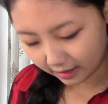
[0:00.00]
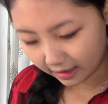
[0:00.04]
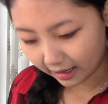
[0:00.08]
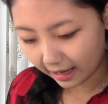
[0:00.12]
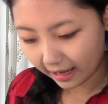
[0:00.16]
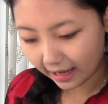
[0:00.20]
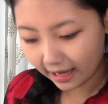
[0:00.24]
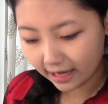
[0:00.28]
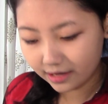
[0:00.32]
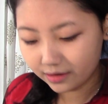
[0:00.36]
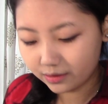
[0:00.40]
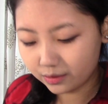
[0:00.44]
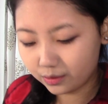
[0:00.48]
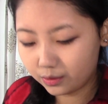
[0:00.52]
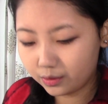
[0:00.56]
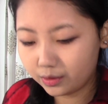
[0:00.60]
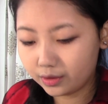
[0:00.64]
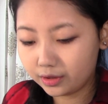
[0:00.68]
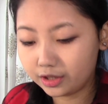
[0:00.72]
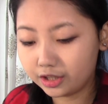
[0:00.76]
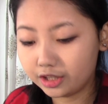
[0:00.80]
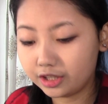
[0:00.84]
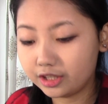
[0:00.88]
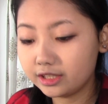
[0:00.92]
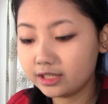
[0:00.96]
I
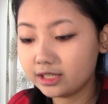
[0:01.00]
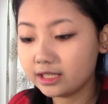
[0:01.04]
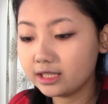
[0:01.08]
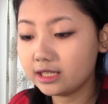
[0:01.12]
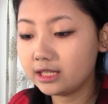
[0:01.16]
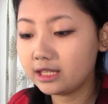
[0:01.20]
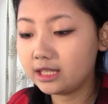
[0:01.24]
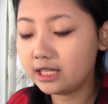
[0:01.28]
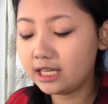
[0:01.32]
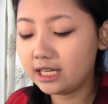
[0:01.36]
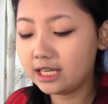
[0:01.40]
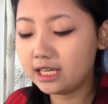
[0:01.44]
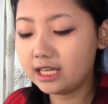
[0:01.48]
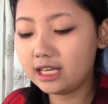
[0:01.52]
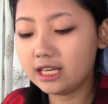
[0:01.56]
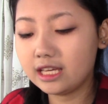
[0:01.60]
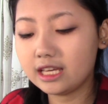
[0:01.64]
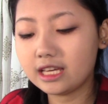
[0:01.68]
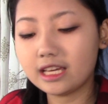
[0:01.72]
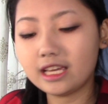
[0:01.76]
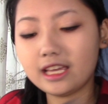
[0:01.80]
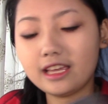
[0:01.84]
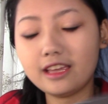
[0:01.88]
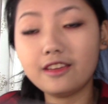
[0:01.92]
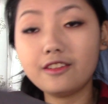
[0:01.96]
ordered the
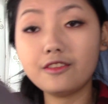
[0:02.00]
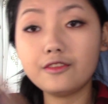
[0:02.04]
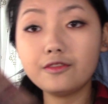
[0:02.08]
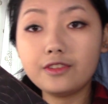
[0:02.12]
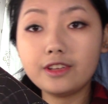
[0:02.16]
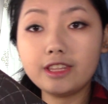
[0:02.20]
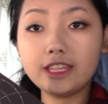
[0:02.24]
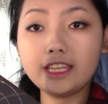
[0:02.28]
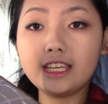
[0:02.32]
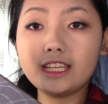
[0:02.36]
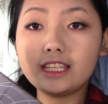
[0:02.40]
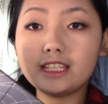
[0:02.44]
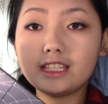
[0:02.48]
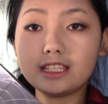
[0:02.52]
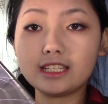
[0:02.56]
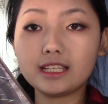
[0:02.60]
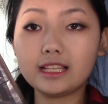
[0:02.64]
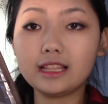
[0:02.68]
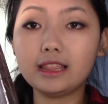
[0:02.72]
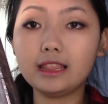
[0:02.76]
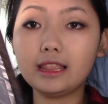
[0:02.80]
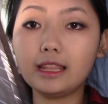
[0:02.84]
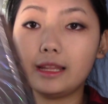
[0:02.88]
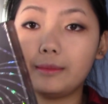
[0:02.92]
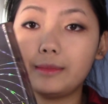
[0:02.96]
Infinite
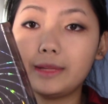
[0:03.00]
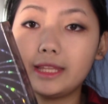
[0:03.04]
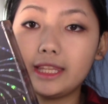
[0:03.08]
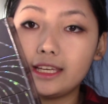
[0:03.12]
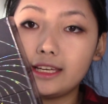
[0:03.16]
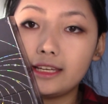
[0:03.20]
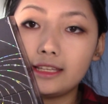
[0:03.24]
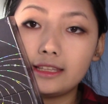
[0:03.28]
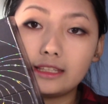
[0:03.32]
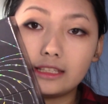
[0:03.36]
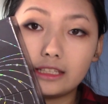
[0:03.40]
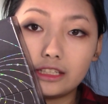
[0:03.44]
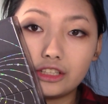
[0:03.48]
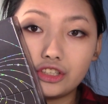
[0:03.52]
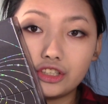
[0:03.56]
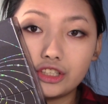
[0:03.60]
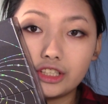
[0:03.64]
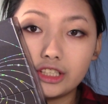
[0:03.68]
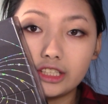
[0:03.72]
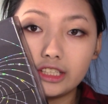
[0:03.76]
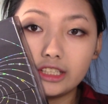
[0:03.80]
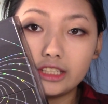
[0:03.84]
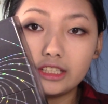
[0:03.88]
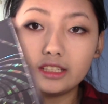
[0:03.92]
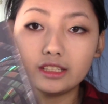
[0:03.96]
Limited
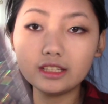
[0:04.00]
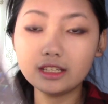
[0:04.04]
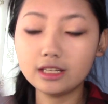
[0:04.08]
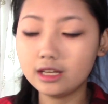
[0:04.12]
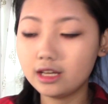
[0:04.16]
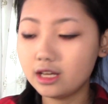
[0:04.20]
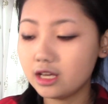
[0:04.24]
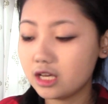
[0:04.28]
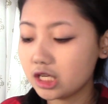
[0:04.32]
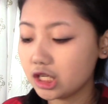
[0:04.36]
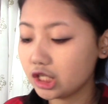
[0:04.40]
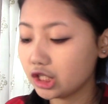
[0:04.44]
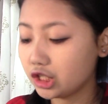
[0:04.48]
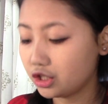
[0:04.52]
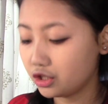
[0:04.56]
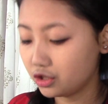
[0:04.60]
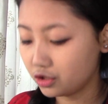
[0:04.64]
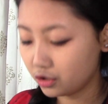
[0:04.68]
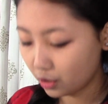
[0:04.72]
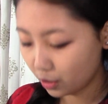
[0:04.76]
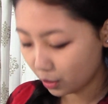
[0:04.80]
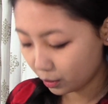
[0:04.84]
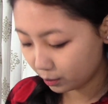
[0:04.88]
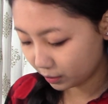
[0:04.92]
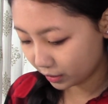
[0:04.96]
Edition.
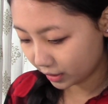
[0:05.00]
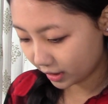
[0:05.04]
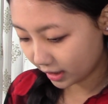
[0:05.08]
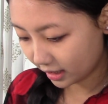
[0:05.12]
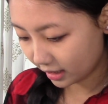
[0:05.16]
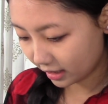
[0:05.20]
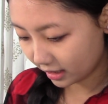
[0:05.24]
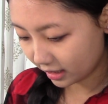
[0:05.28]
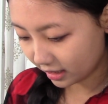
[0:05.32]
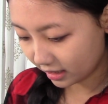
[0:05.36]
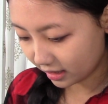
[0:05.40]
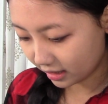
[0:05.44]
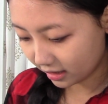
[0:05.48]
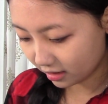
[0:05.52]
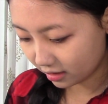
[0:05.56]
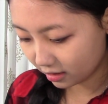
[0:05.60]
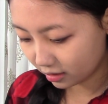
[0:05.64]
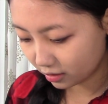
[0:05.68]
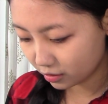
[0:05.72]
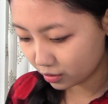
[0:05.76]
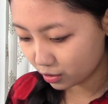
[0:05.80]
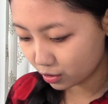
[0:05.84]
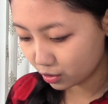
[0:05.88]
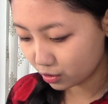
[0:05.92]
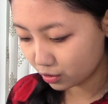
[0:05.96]
So pretty,
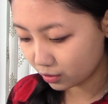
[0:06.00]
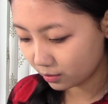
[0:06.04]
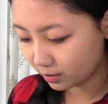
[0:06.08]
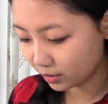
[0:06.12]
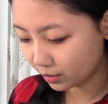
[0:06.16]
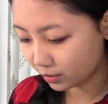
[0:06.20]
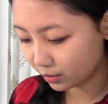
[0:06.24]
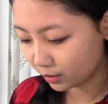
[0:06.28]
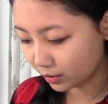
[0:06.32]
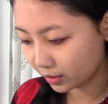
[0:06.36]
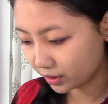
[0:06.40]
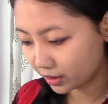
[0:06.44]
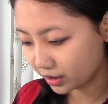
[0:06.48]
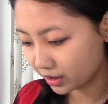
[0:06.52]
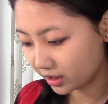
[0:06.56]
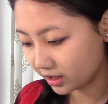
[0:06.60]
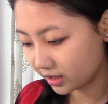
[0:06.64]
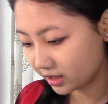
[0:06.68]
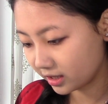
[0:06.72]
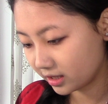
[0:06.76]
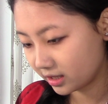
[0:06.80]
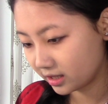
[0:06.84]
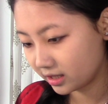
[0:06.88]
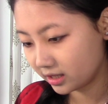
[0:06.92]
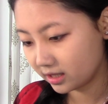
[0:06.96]
super
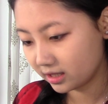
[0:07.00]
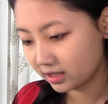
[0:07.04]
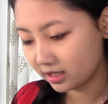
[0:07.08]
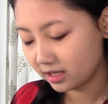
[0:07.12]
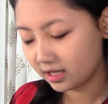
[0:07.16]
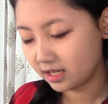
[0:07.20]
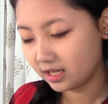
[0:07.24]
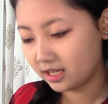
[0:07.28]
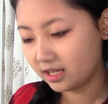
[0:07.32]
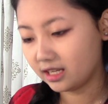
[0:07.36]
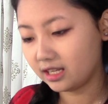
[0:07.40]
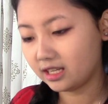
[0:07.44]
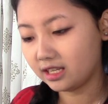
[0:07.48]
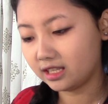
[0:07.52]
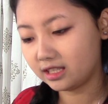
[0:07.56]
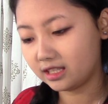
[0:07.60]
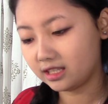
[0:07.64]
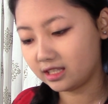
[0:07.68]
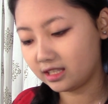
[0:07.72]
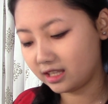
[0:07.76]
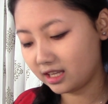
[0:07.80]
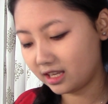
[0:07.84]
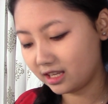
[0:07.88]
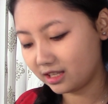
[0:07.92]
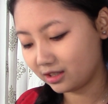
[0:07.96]
gorgeous. It's
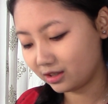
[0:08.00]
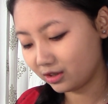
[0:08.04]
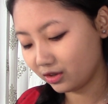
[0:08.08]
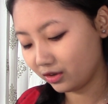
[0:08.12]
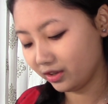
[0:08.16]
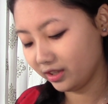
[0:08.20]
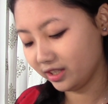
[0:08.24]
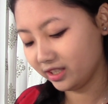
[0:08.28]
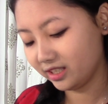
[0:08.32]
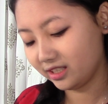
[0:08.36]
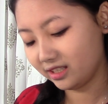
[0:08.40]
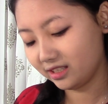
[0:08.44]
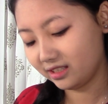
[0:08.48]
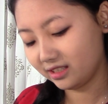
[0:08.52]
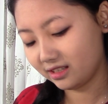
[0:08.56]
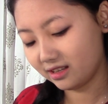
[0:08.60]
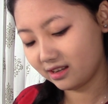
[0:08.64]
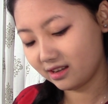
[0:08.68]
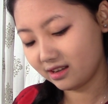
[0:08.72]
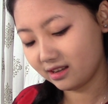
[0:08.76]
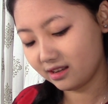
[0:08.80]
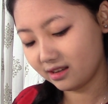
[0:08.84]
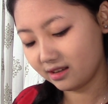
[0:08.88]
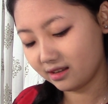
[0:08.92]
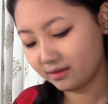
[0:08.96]
the solar
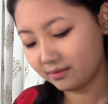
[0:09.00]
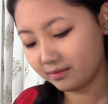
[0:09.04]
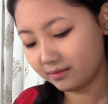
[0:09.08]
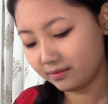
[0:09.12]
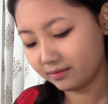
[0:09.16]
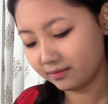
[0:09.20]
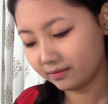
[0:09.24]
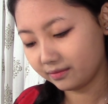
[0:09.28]
system.